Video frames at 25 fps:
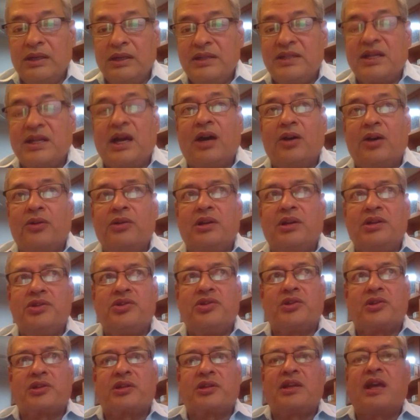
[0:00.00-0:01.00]
town and
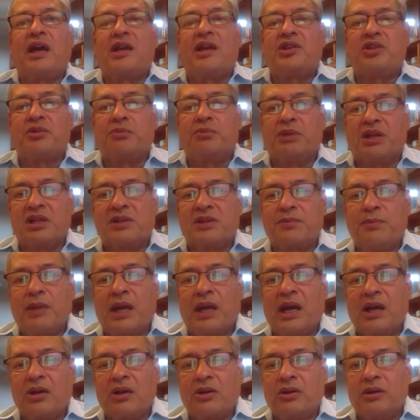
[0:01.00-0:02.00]
just catch a bus
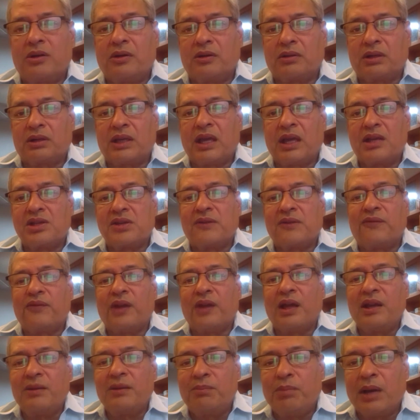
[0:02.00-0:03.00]
back or catch a
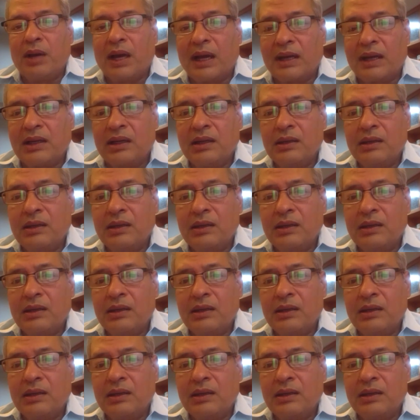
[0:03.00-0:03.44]
flight back.